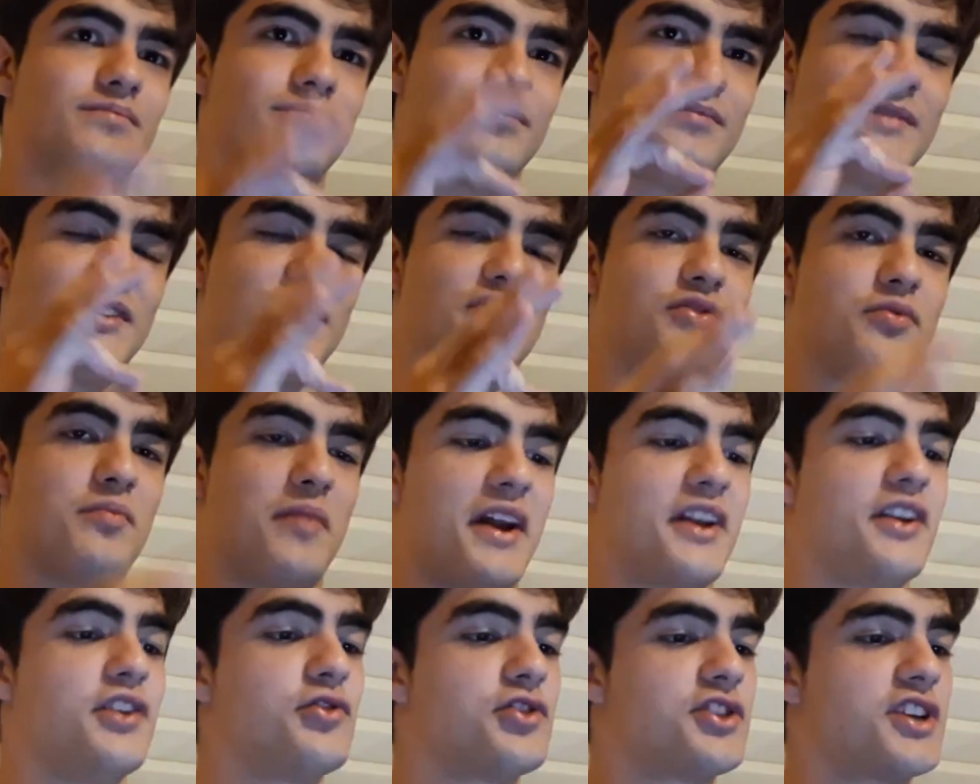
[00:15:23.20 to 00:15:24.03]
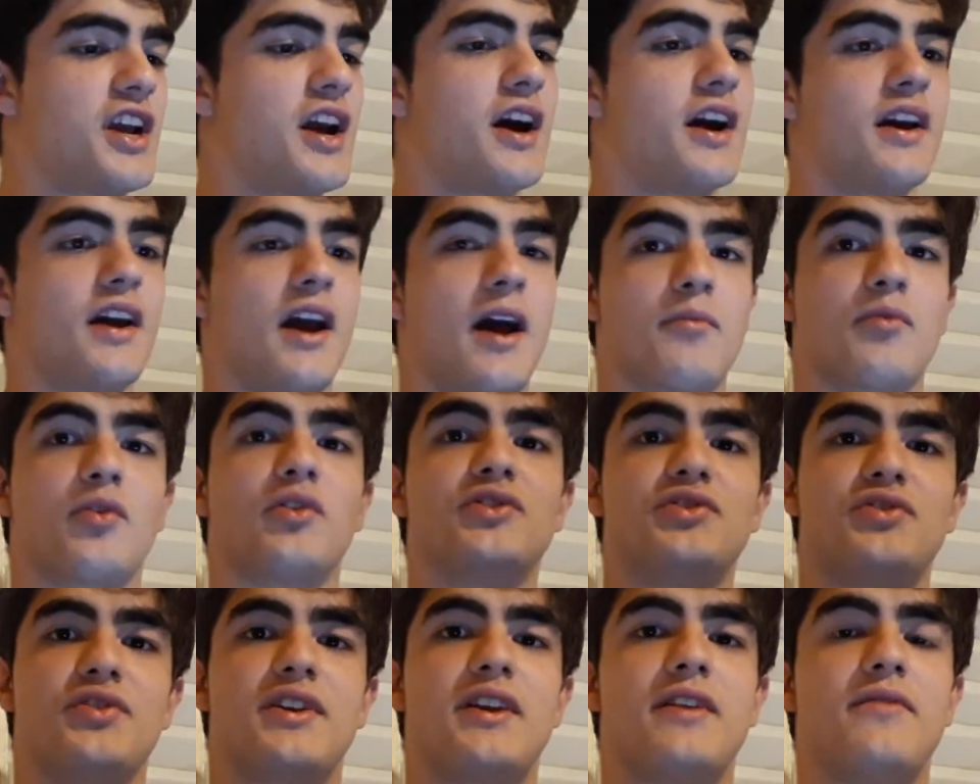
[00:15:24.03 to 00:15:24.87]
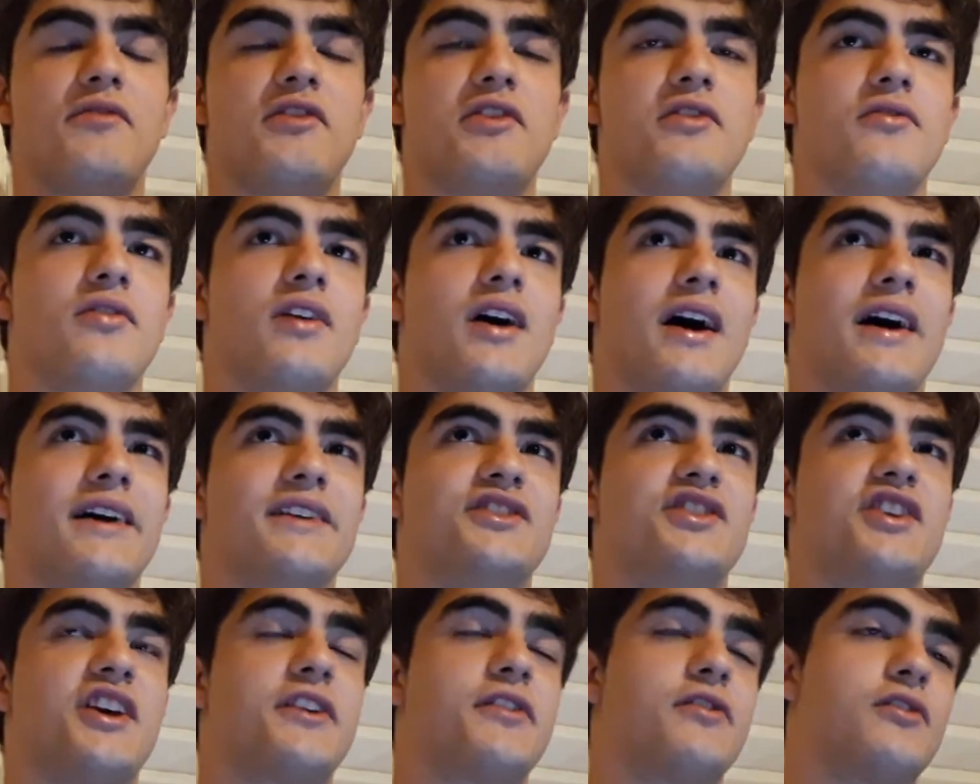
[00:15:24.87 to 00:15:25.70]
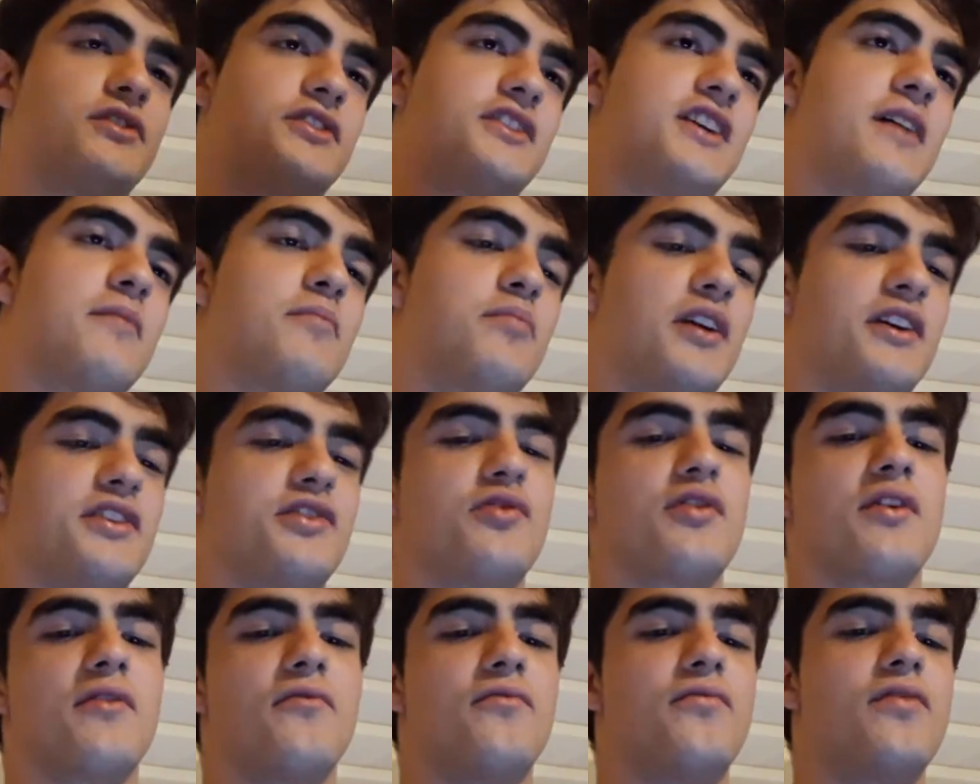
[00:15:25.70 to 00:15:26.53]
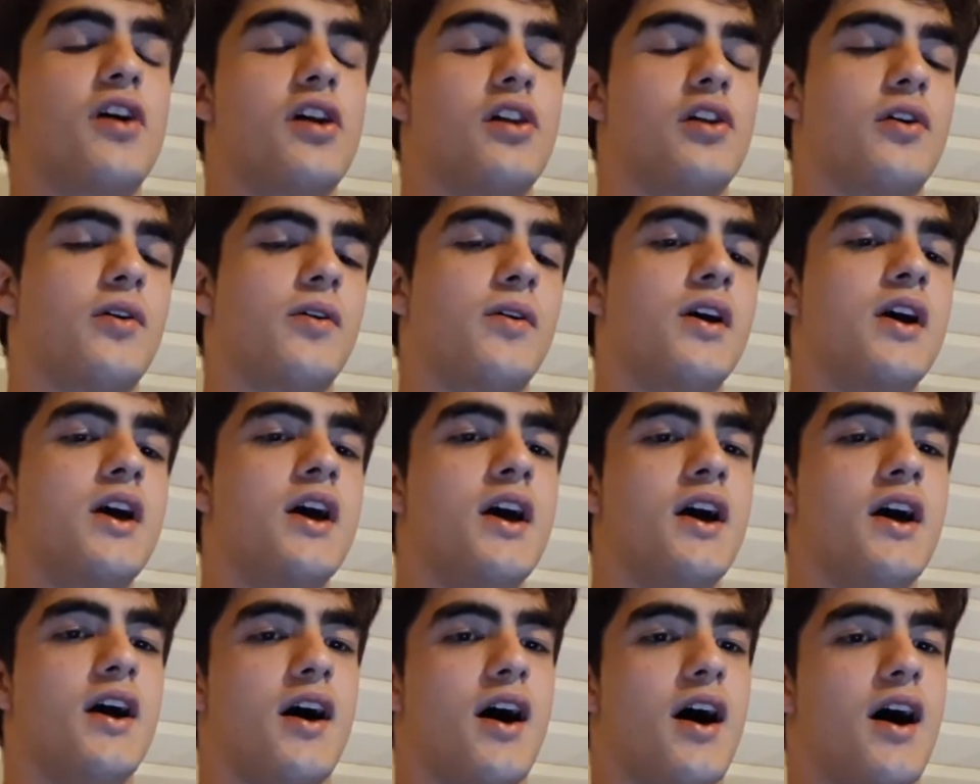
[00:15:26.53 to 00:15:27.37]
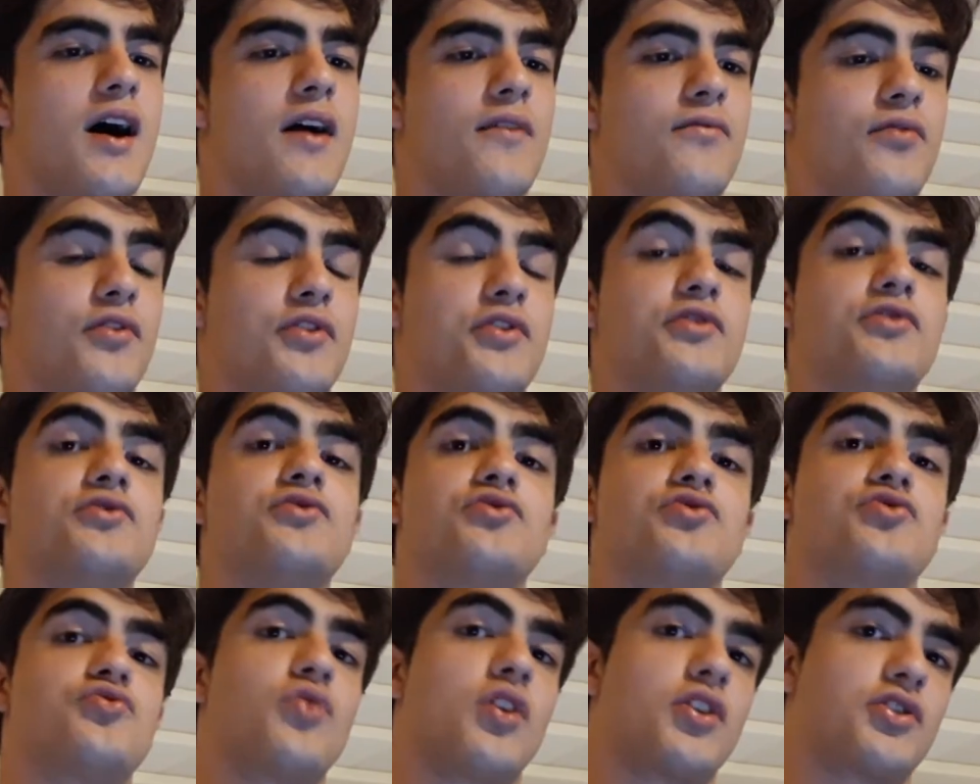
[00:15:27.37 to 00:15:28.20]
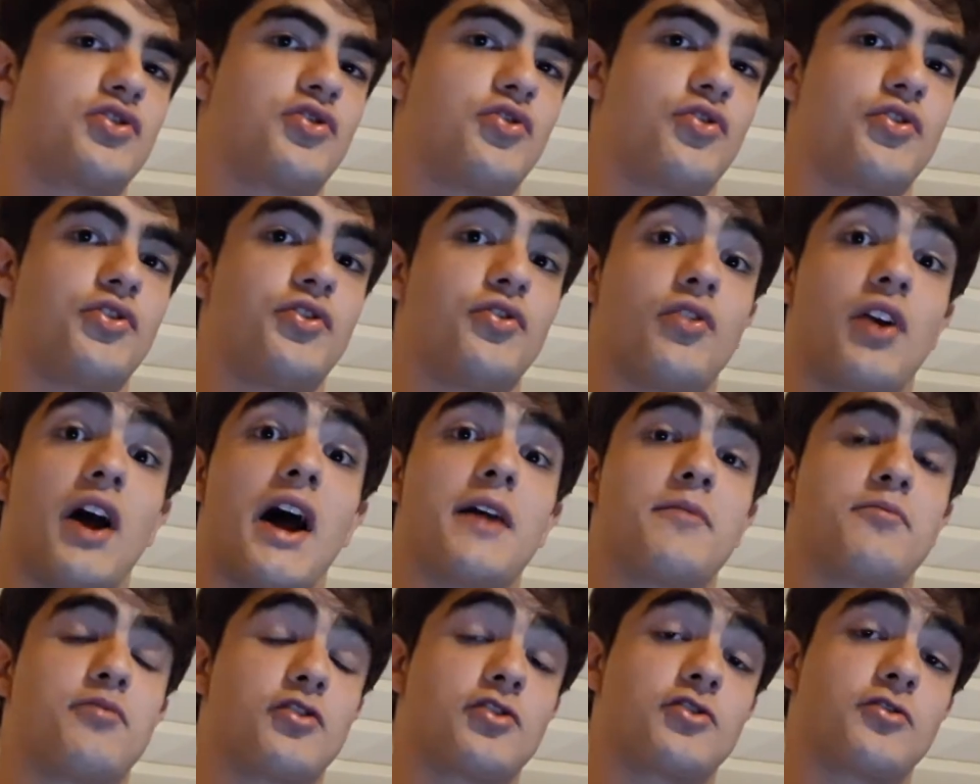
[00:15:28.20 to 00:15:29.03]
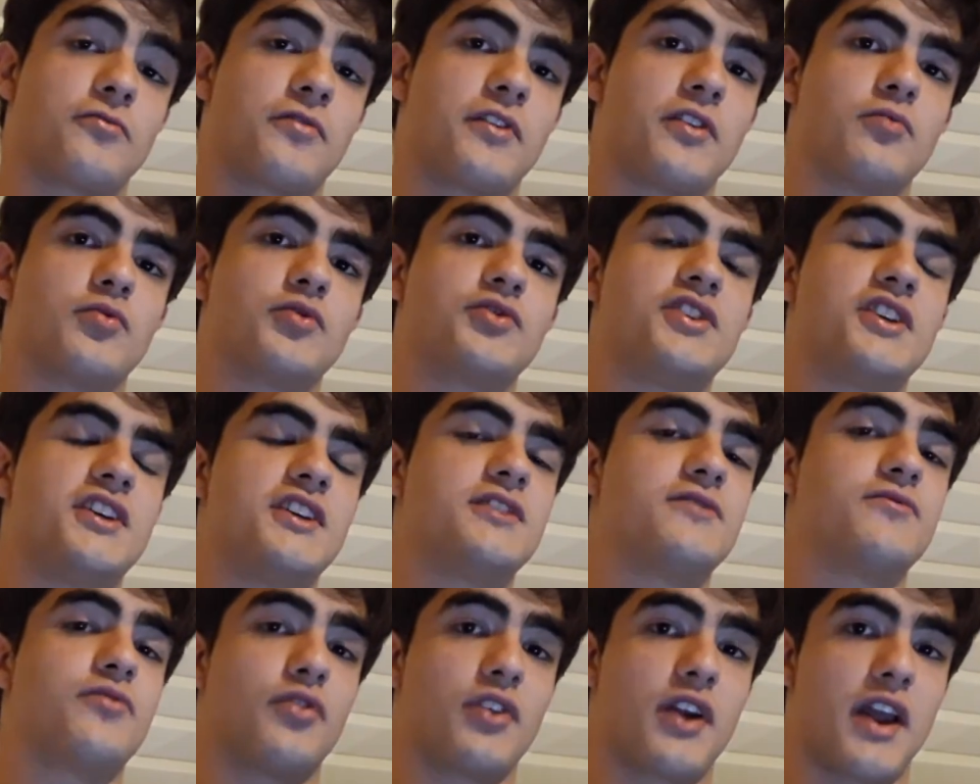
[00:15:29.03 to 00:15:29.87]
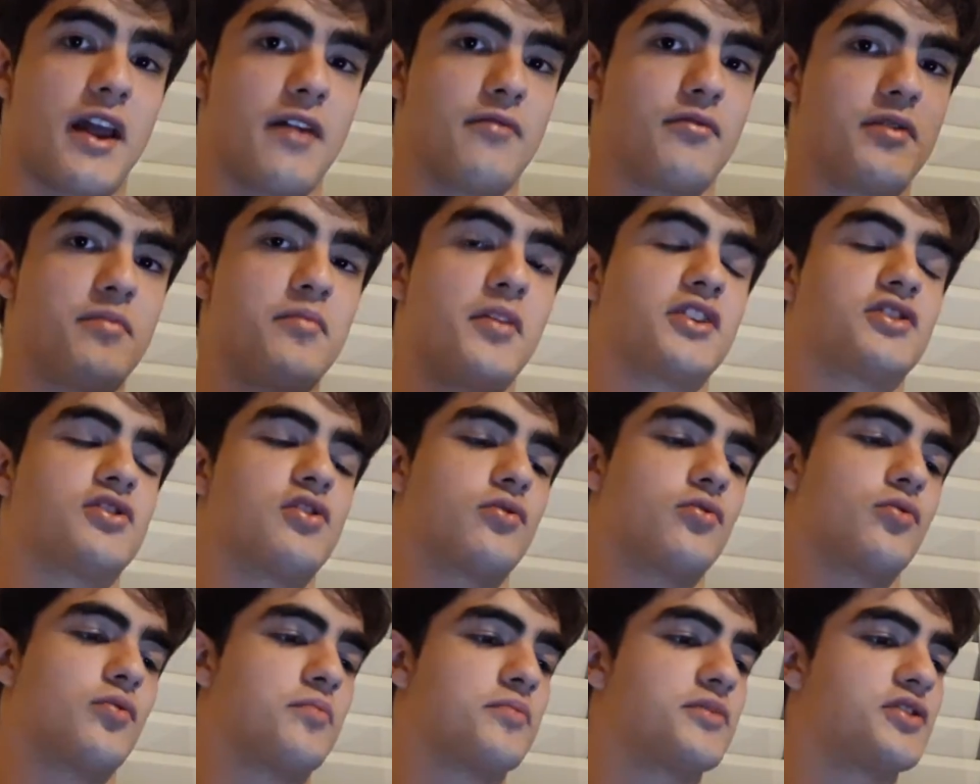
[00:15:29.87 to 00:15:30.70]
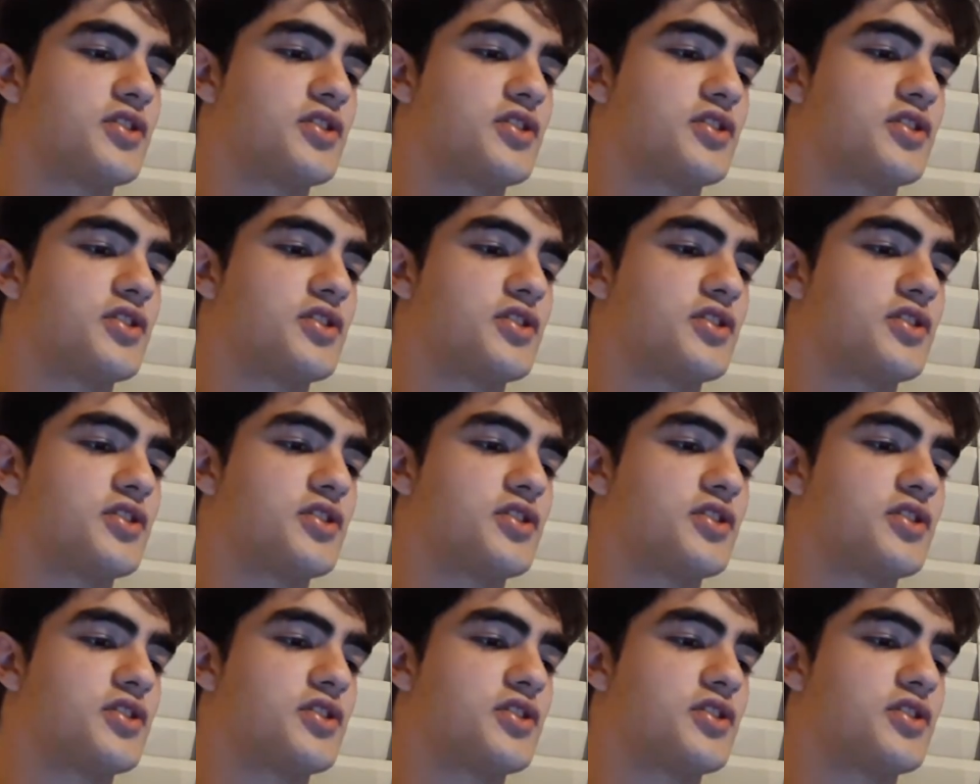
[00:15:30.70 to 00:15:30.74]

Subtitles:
into minutia, I'm going to give you a general template you can follow for you to structure your hypertrophy routines for every muscle group.